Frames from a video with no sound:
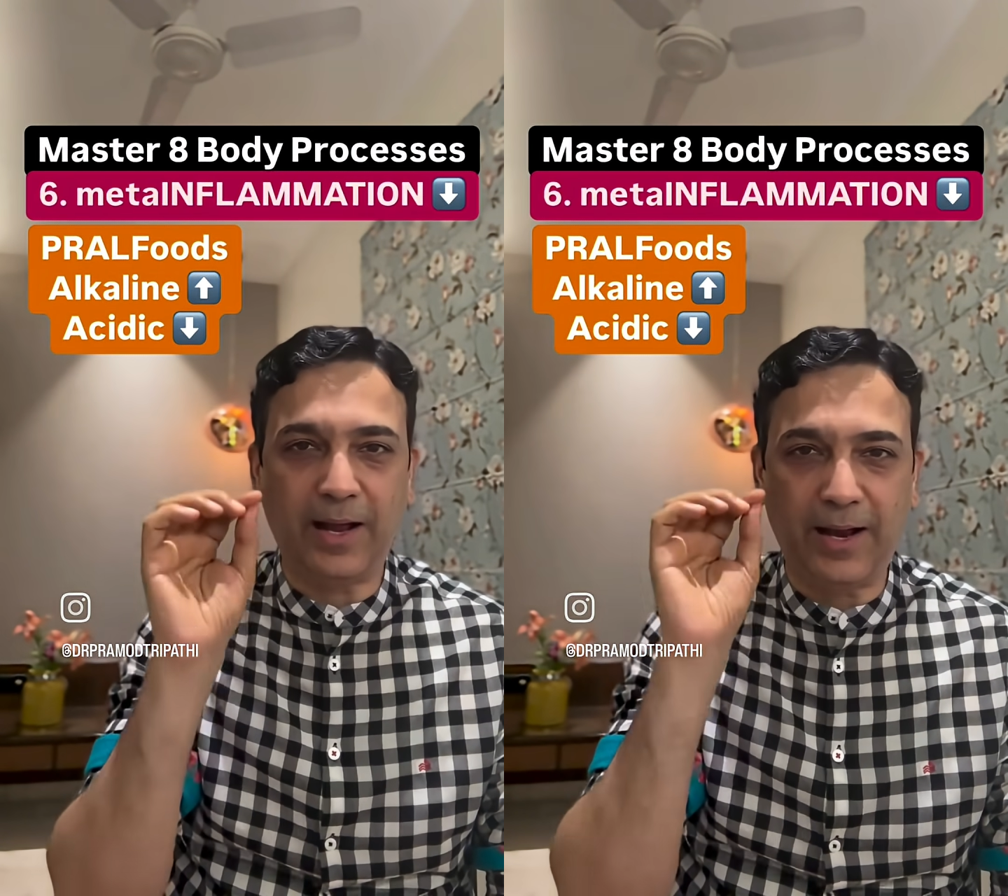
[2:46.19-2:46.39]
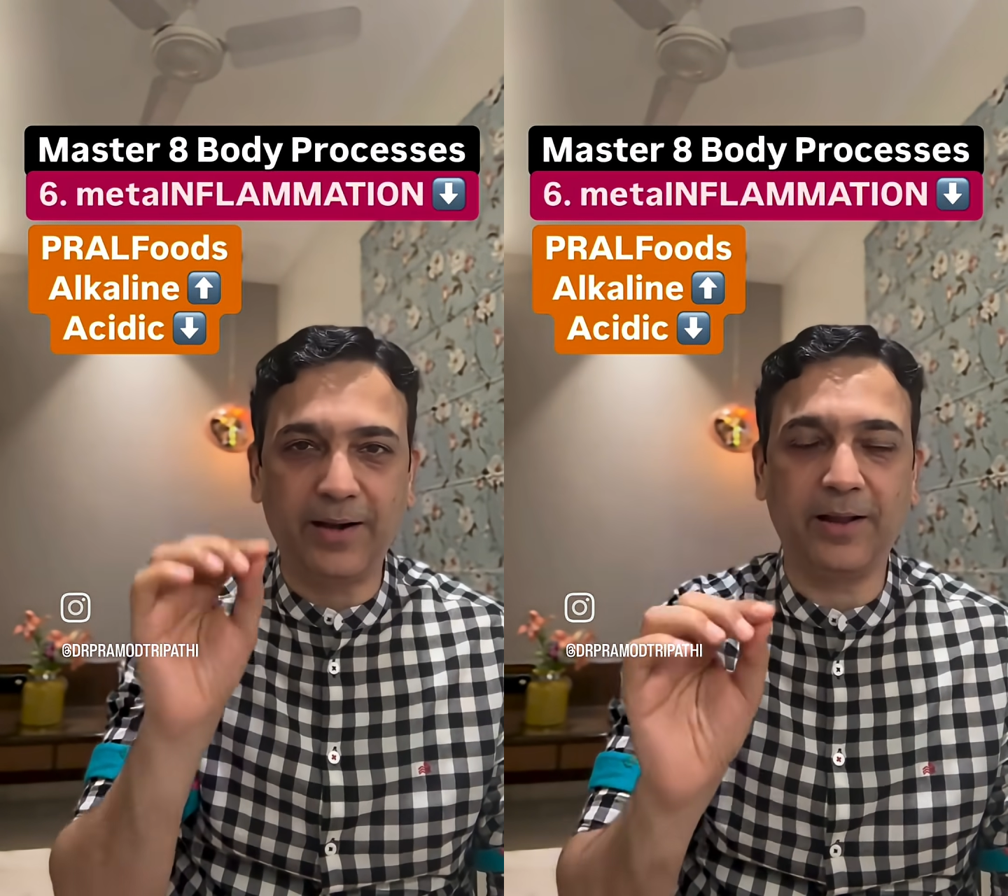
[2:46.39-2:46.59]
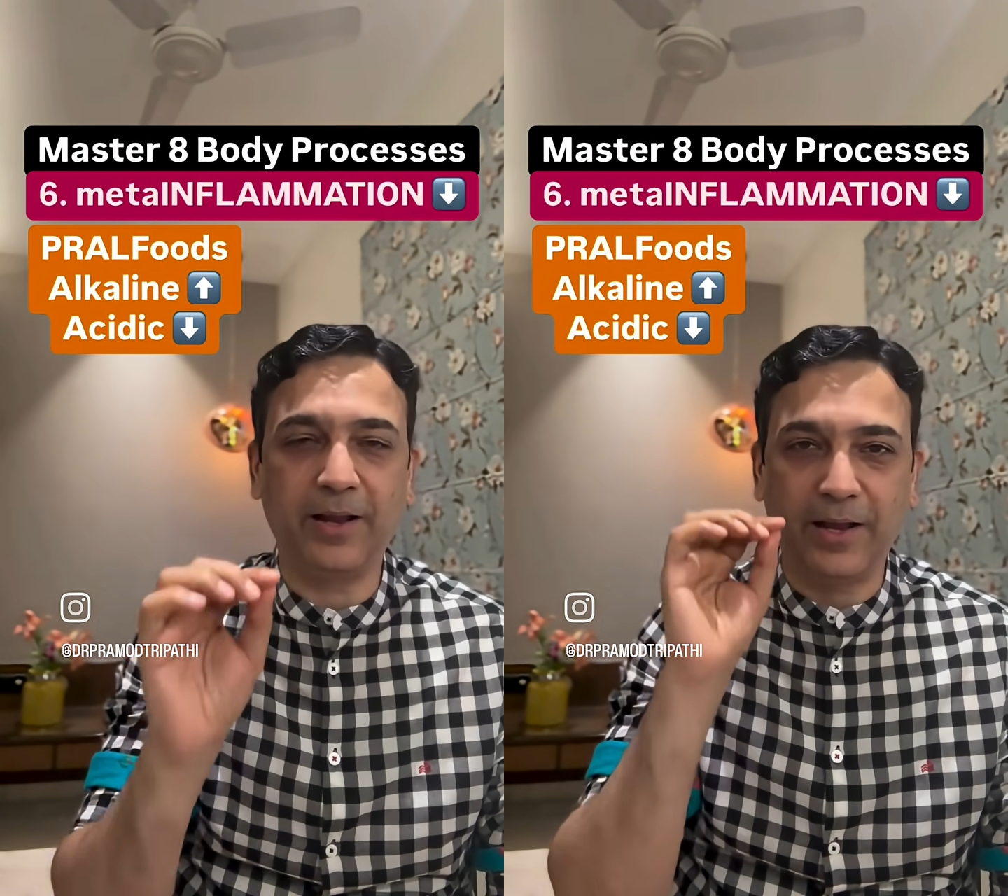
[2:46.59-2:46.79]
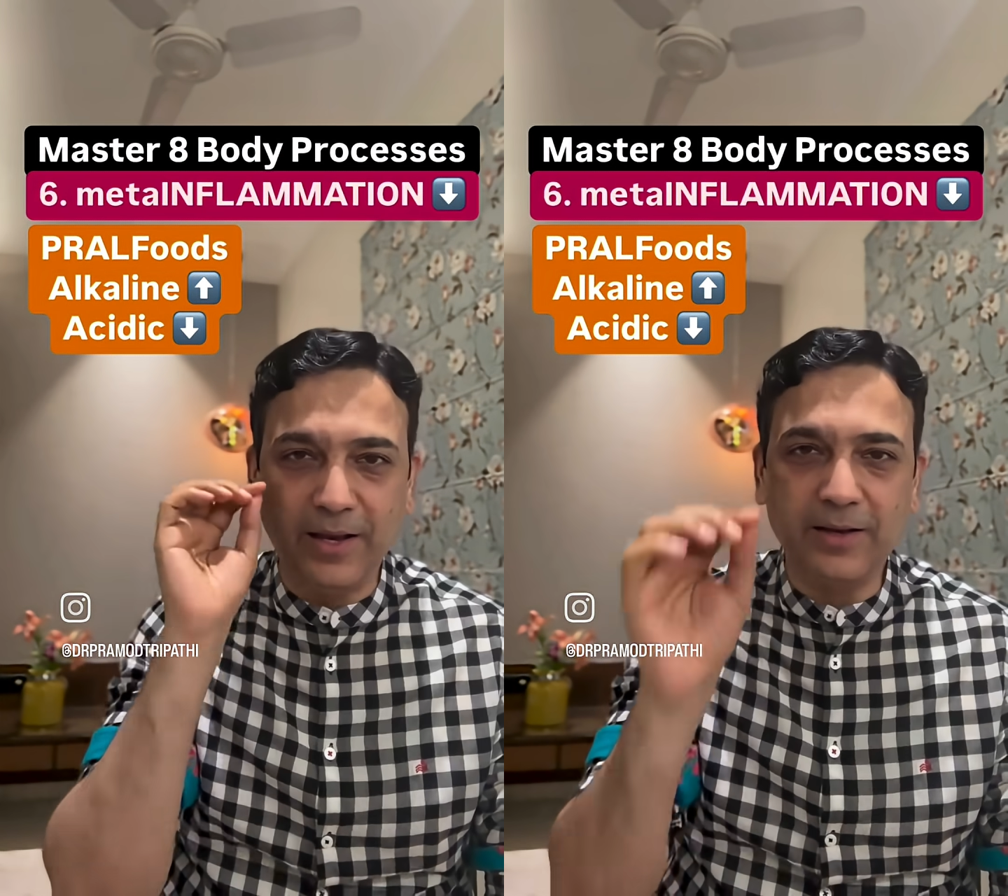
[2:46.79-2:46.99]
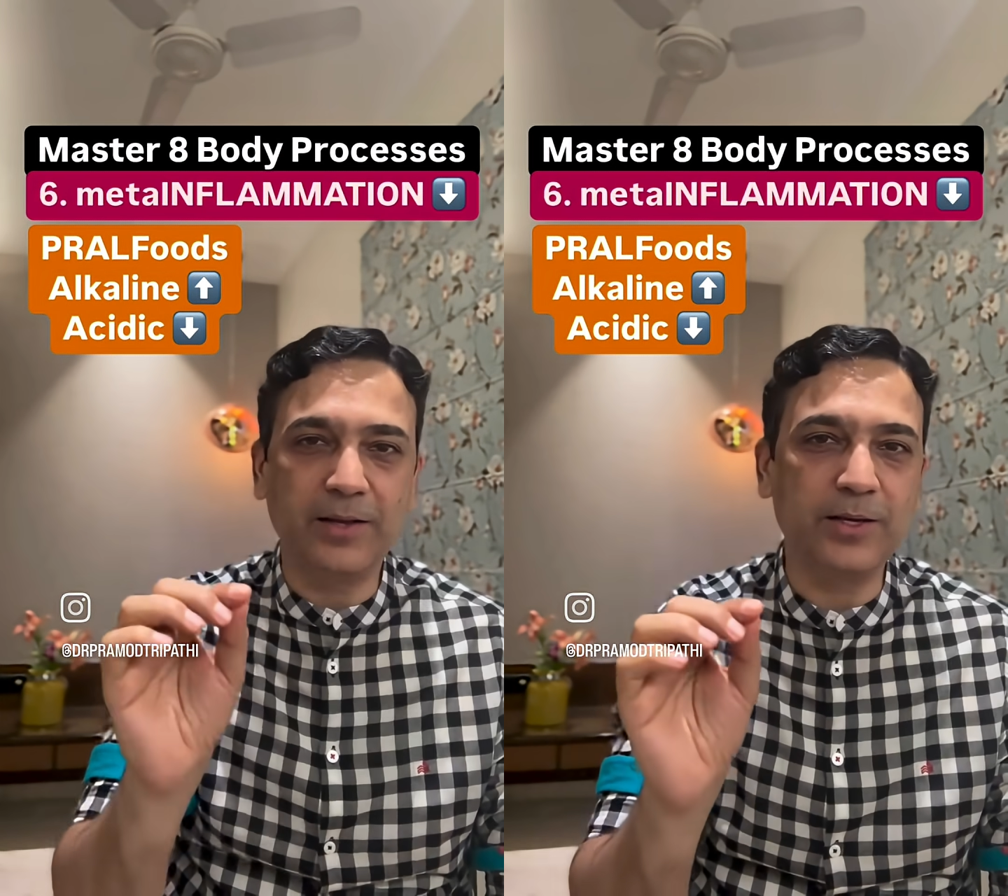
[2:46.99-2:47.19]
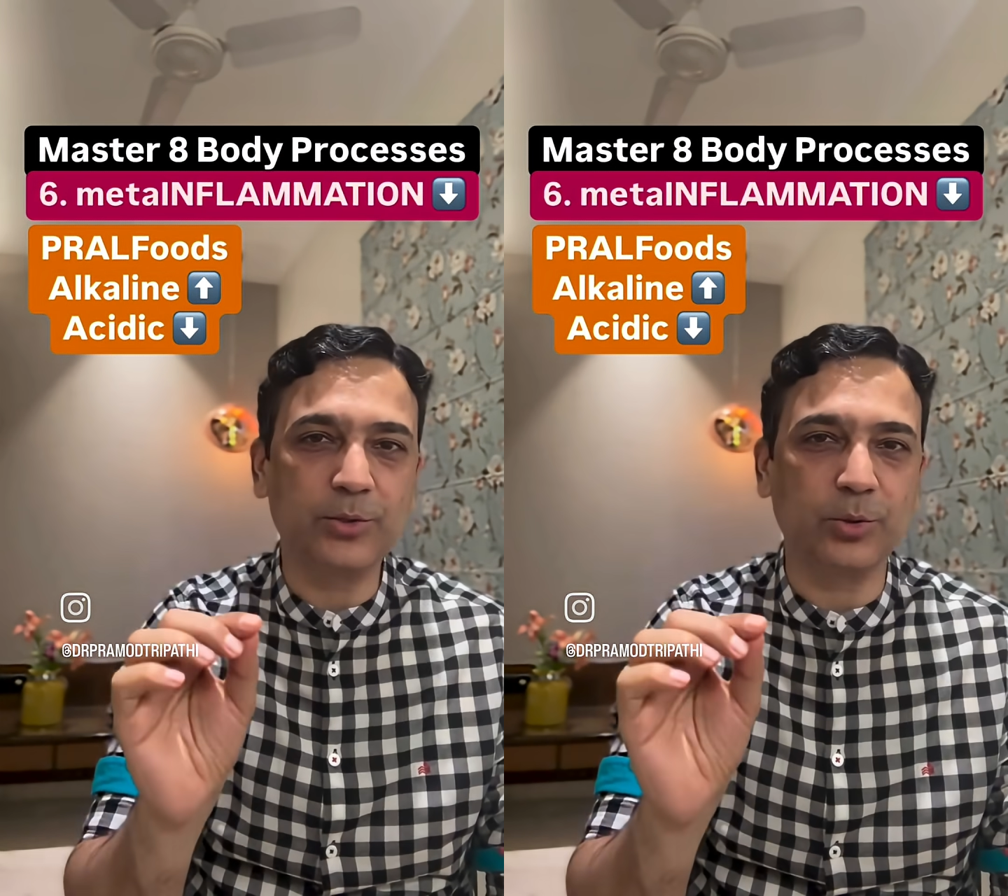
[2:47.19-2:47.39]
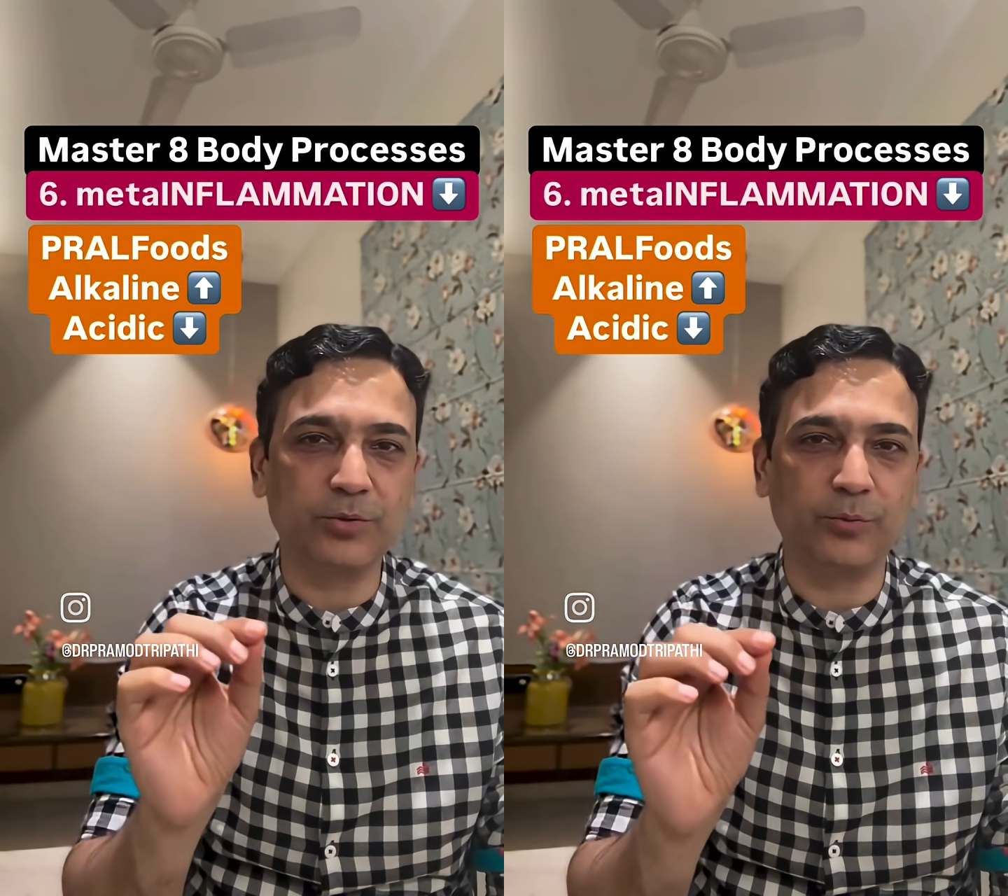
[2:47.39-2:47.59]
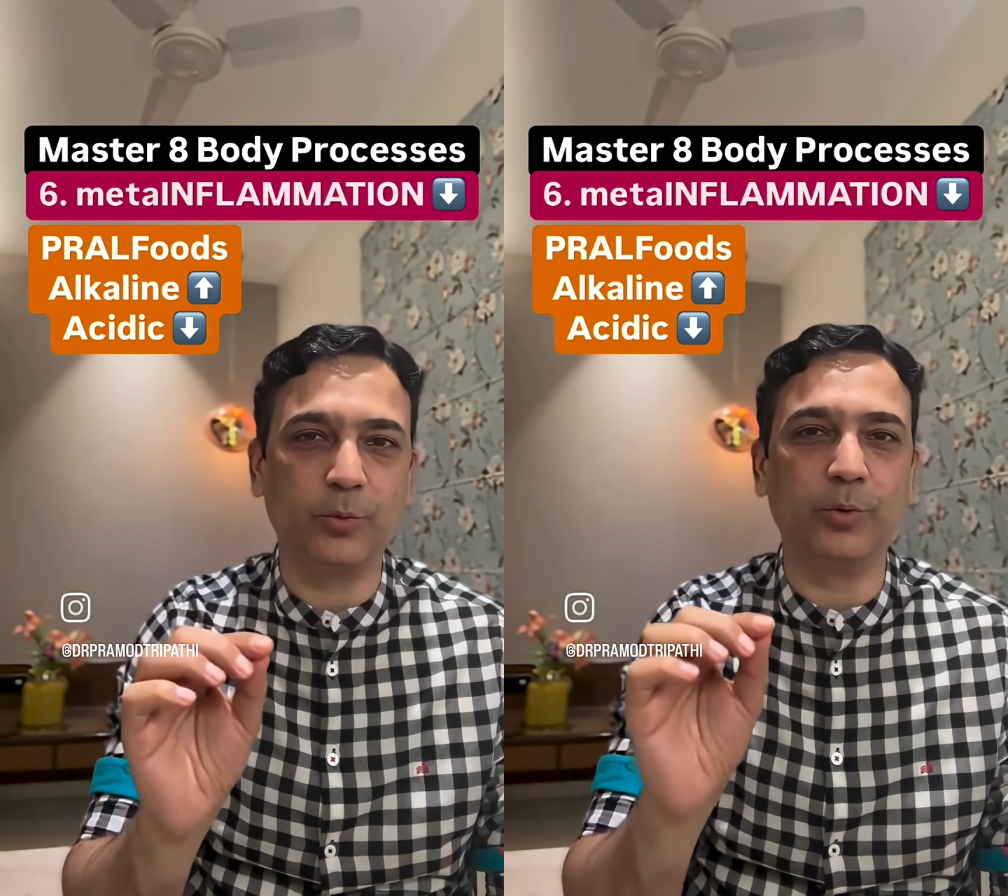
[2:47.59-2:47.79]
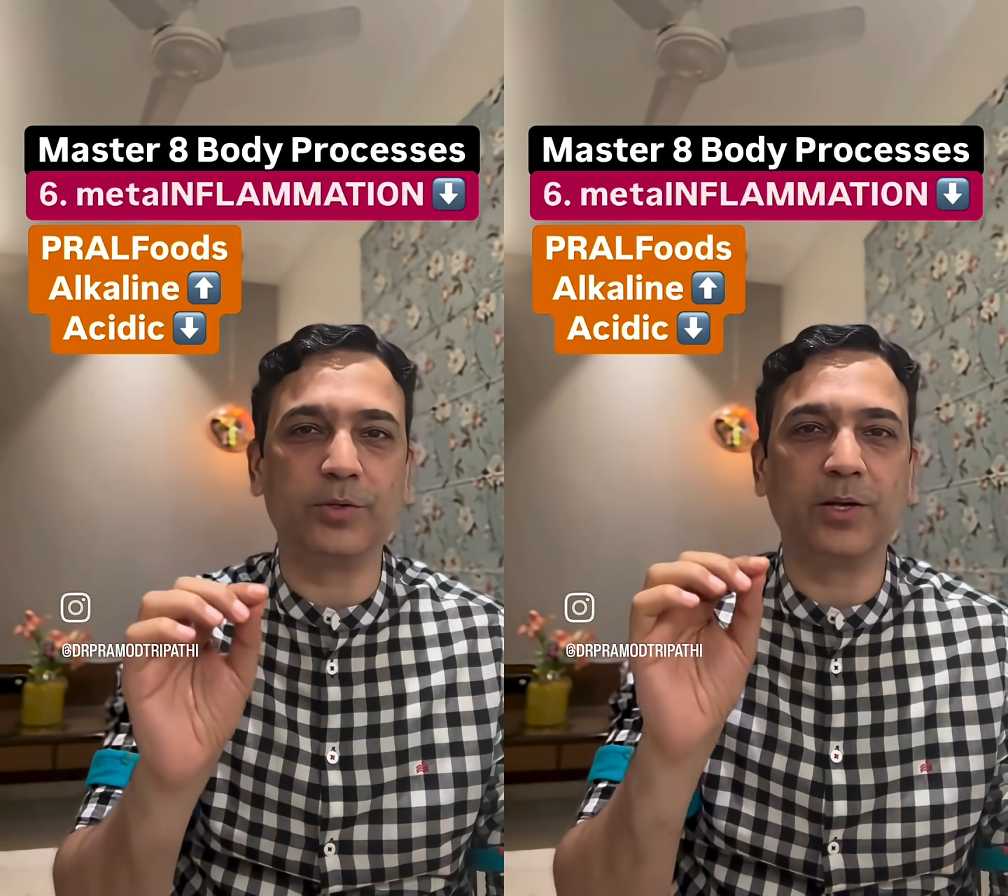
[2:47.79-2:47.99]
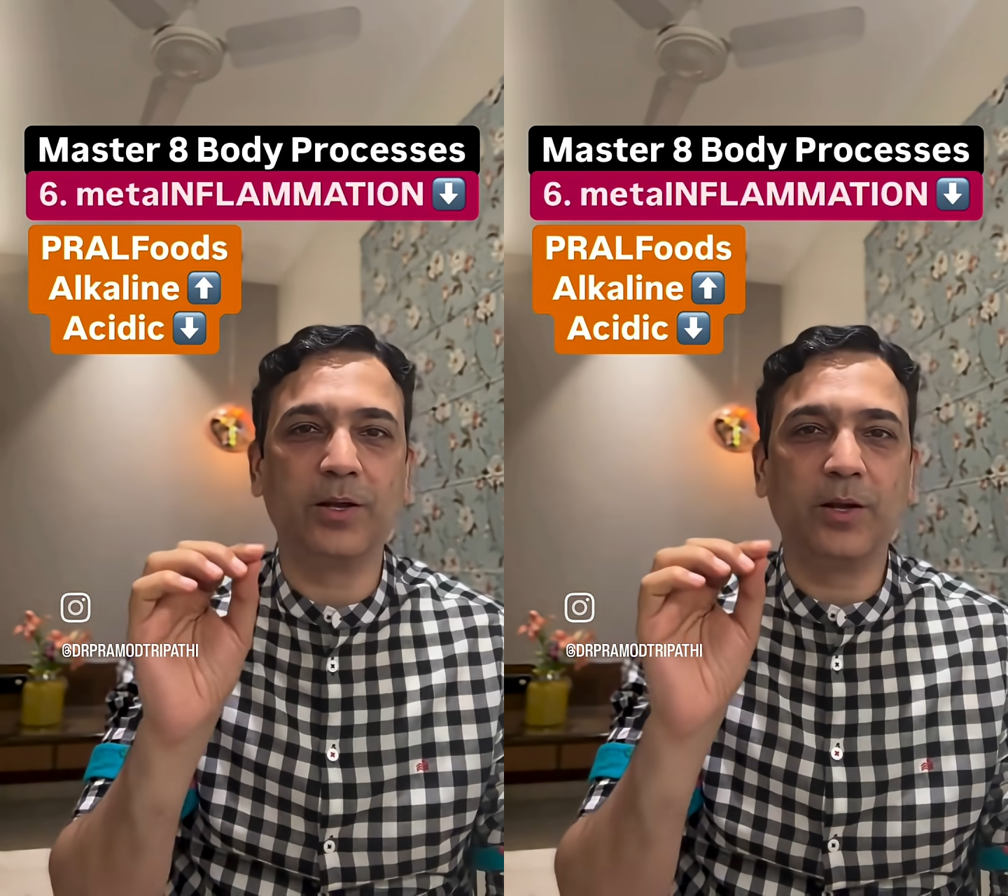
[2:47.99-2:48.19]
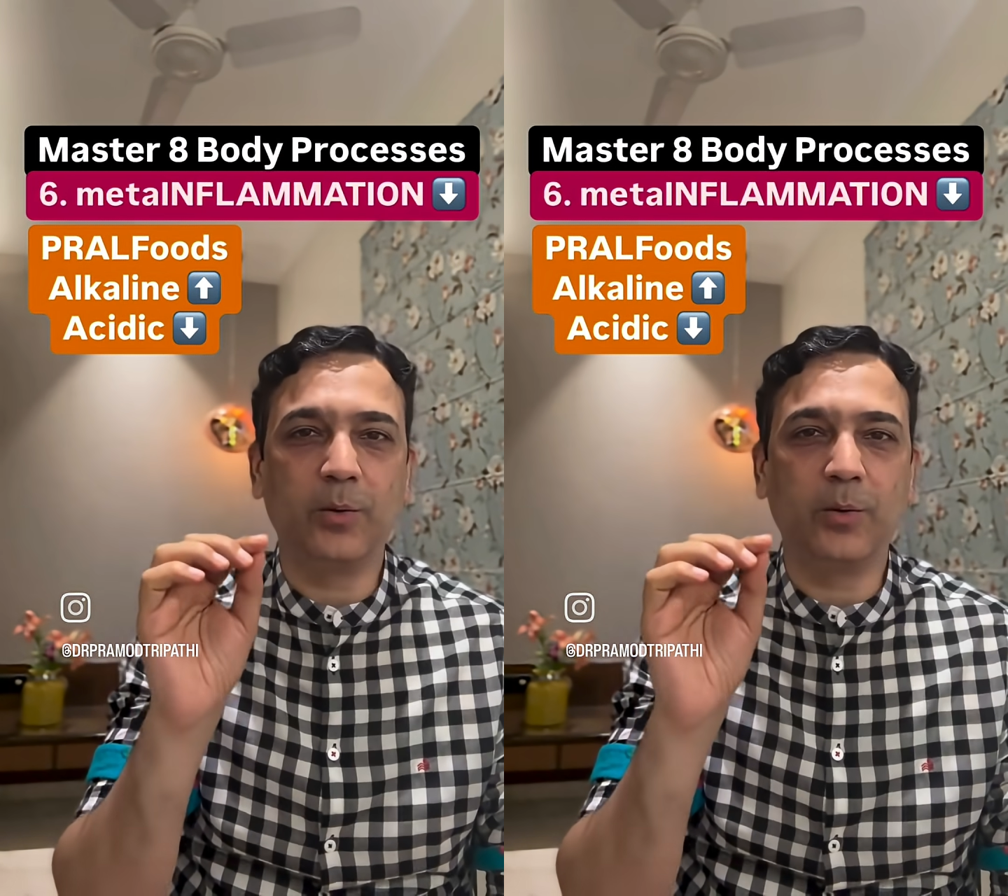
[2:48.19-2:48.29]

and increase those foods